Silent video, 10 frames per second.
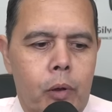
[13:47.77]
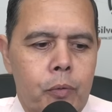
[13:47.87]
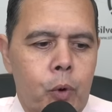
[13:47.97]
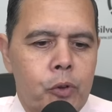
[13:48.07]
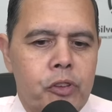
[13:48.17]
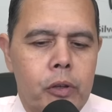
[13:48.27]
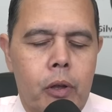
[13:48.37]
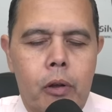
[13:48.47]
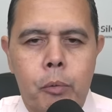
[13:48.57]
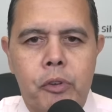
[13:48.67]
of course,
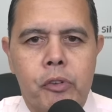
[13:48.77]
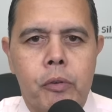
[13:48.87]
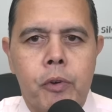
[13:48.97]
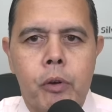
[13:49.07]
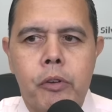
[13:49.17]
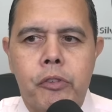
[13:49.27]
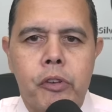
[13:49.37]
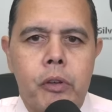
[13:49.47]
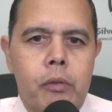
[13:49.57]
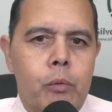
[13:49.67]
a, a reserve
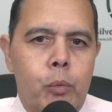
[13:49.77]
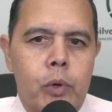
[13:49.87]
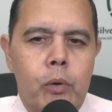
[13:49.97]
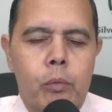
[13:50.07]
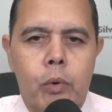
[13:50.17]
currency will,